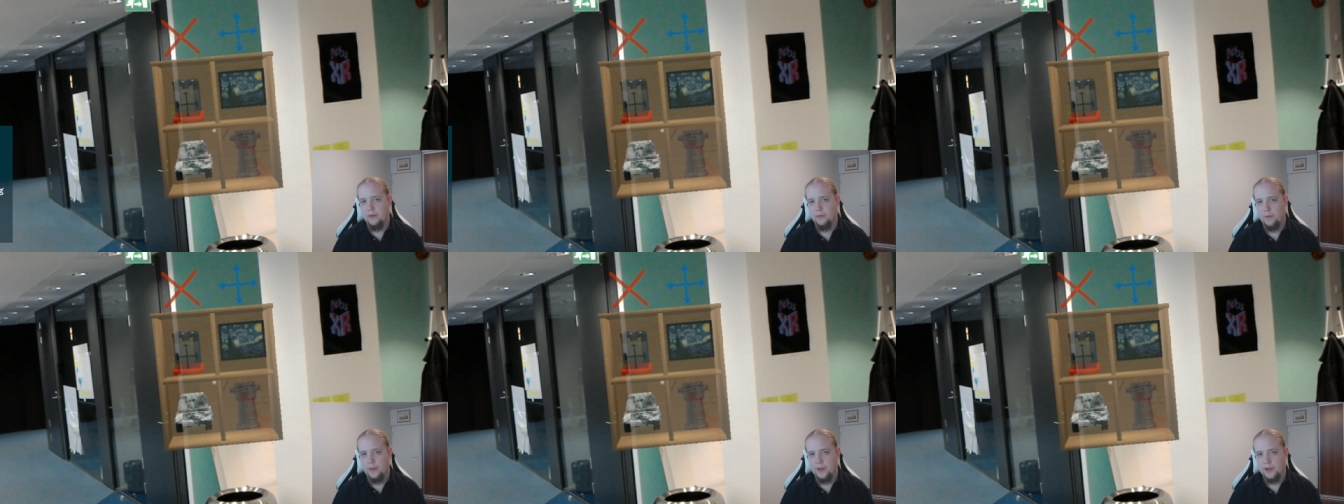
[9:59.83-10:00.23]

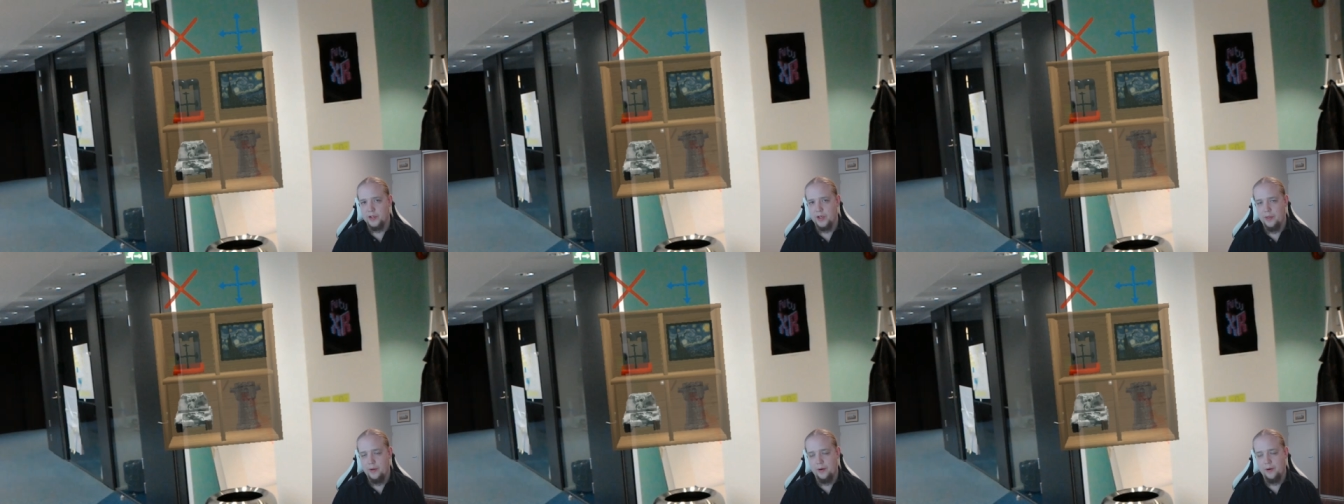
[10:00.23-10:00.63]
with each
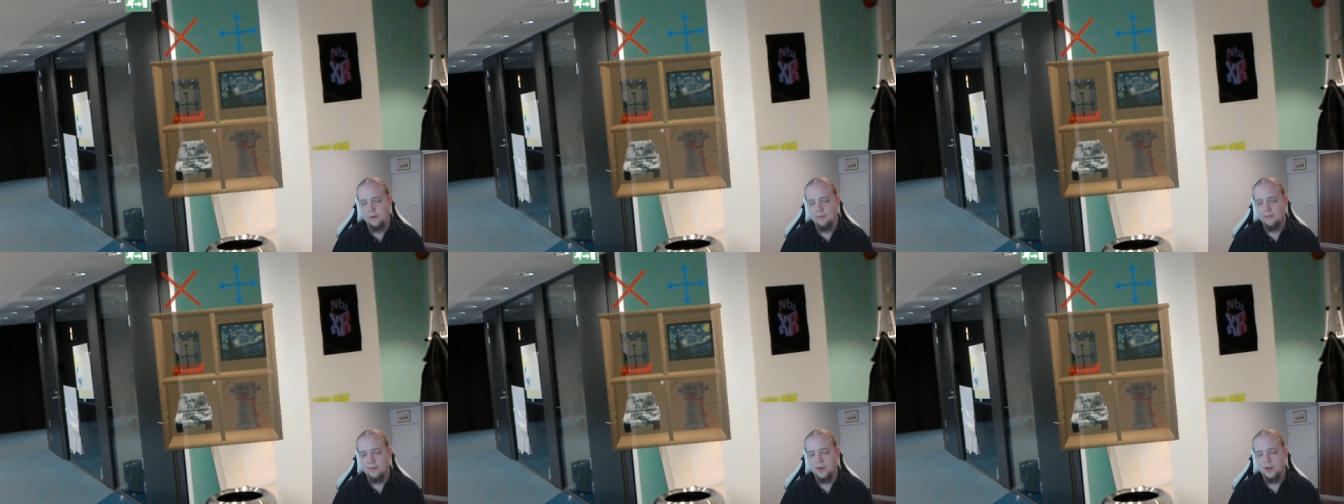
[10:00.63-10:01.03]
other.
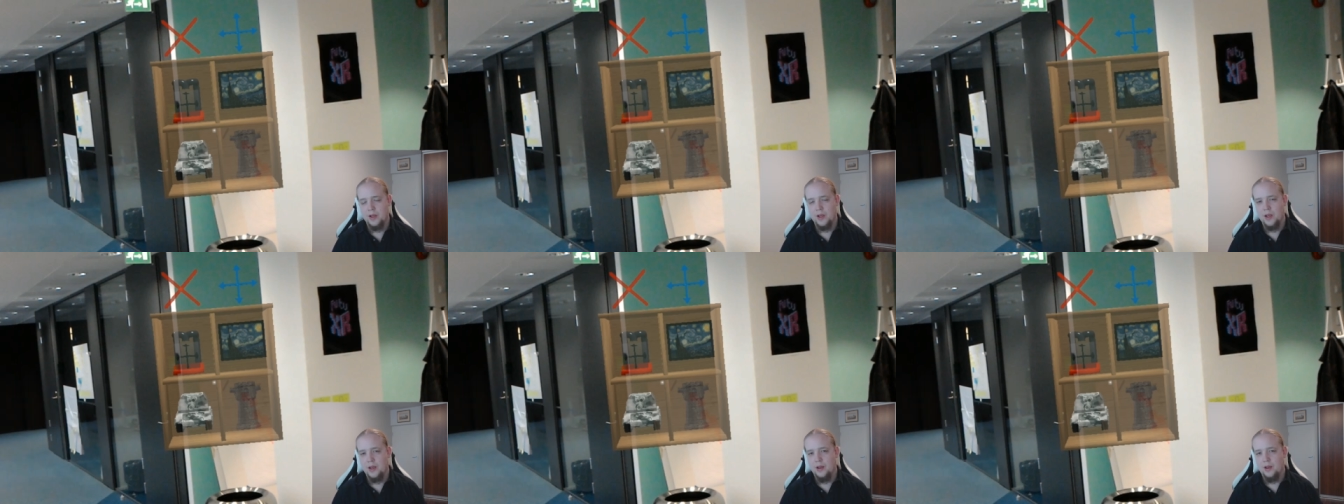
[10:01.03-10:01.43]

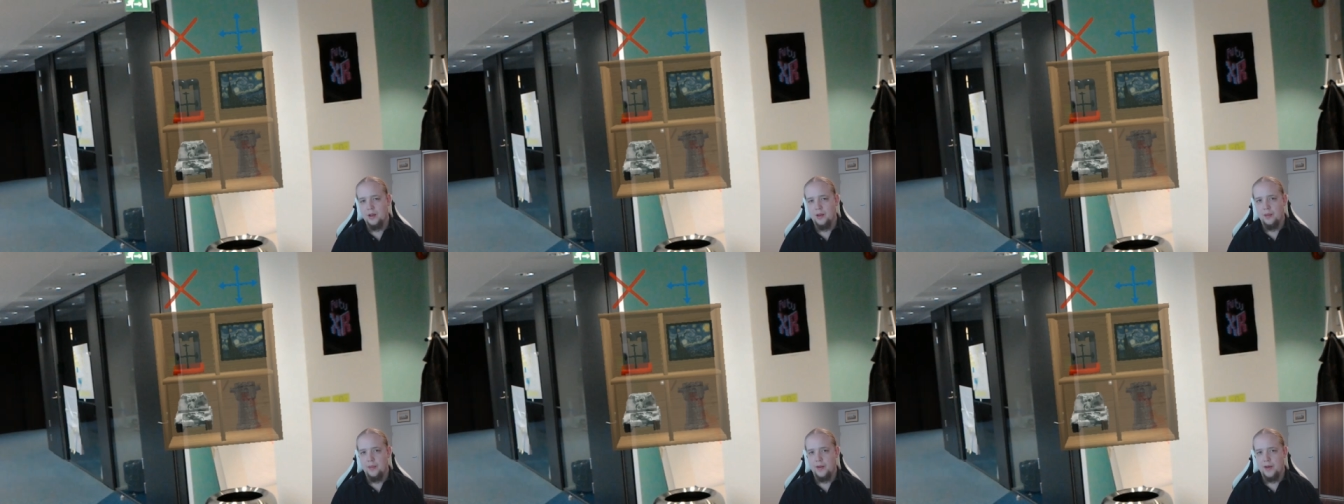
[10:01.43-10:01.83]

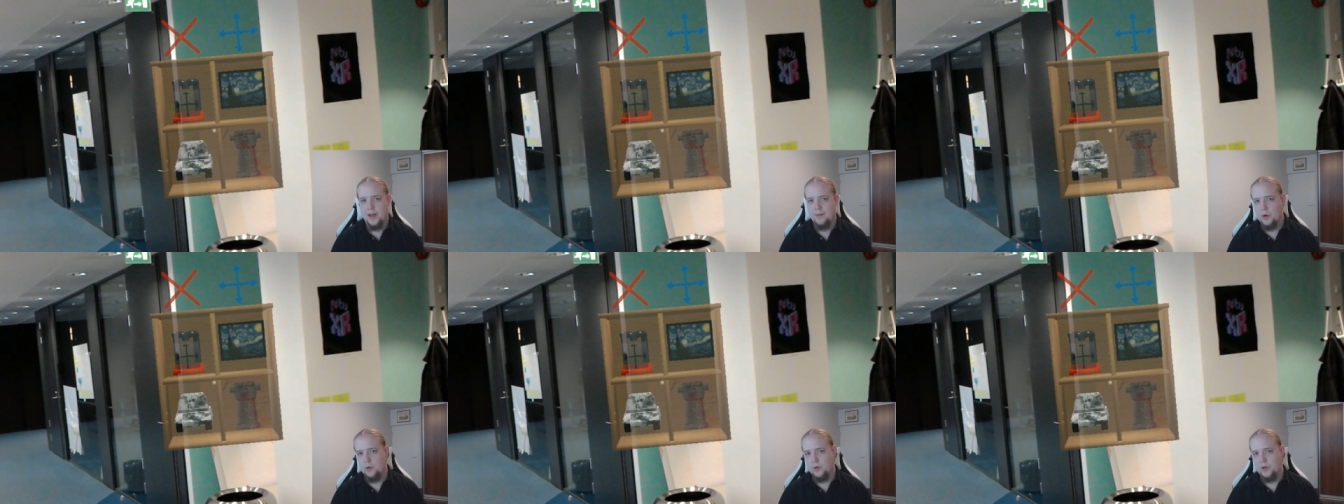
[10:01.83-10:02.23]
The
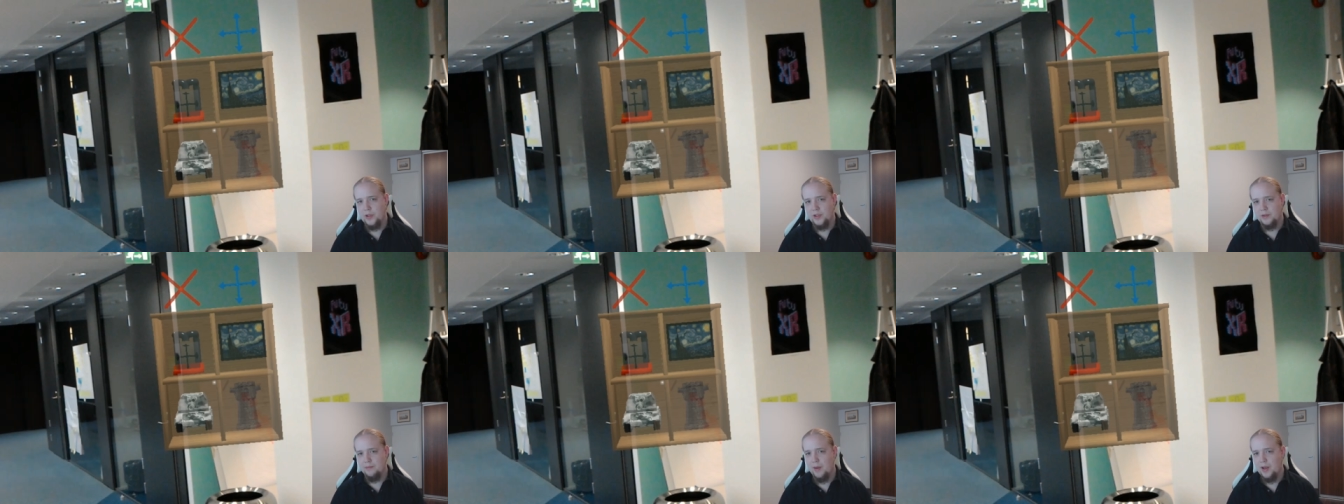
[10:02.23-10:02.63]
demo
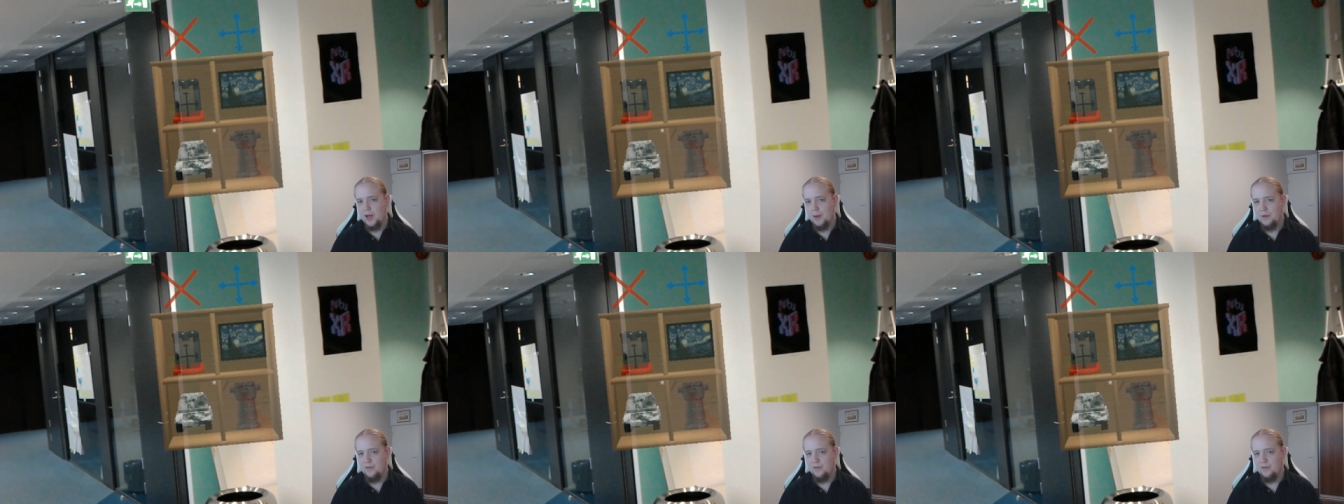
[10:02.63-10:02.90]
is made up